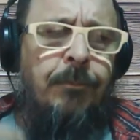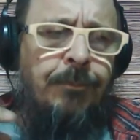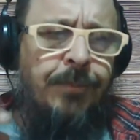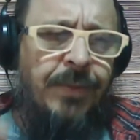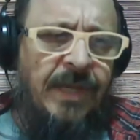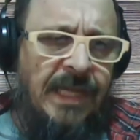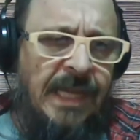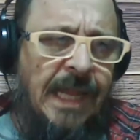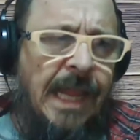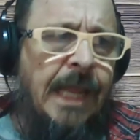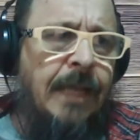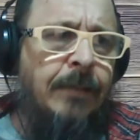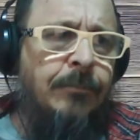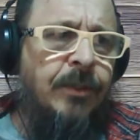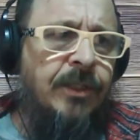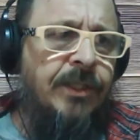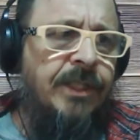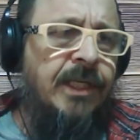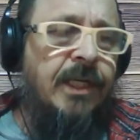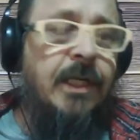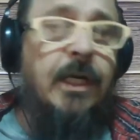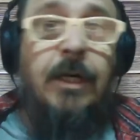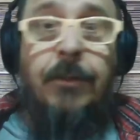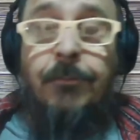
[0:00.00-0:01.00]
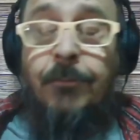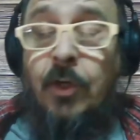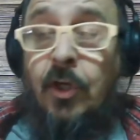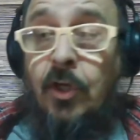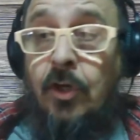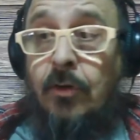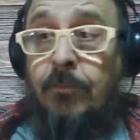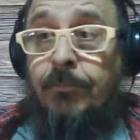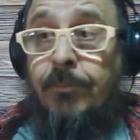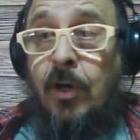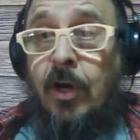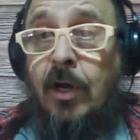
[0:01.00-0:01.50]
be able to come to
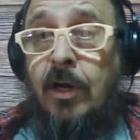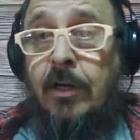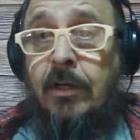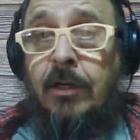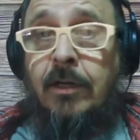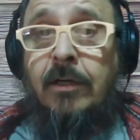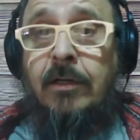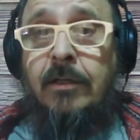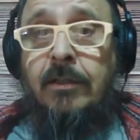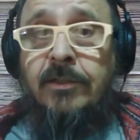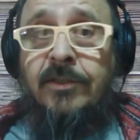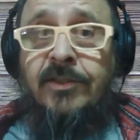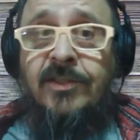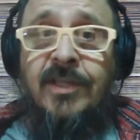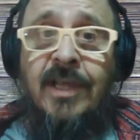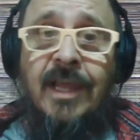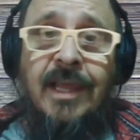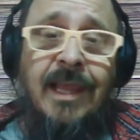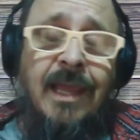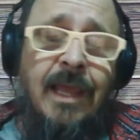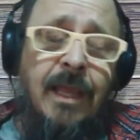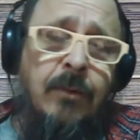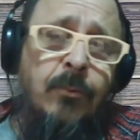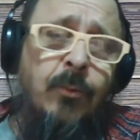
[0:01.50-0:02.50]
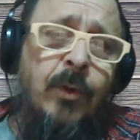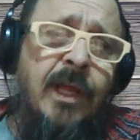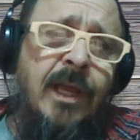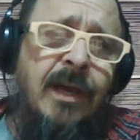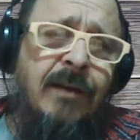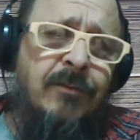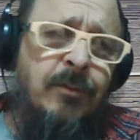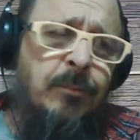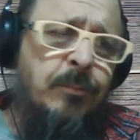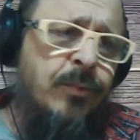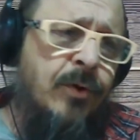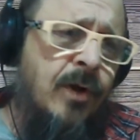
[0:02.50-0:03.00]
your partner and say, "Hey, we
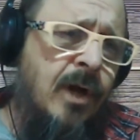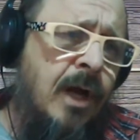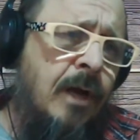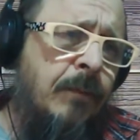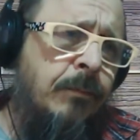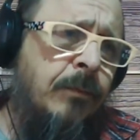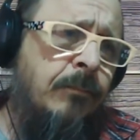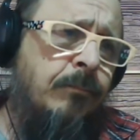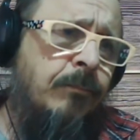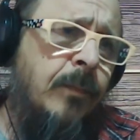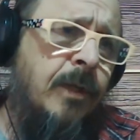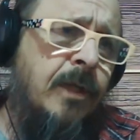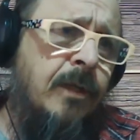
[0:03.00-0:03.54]
have a problem.